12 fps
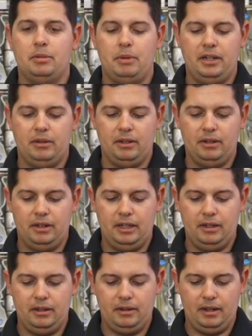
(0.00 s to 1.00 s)
spinning reel
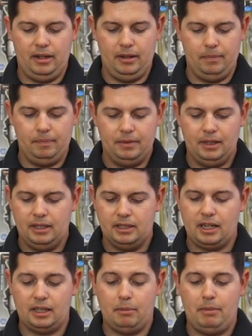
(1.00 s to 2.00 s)
here. It's got the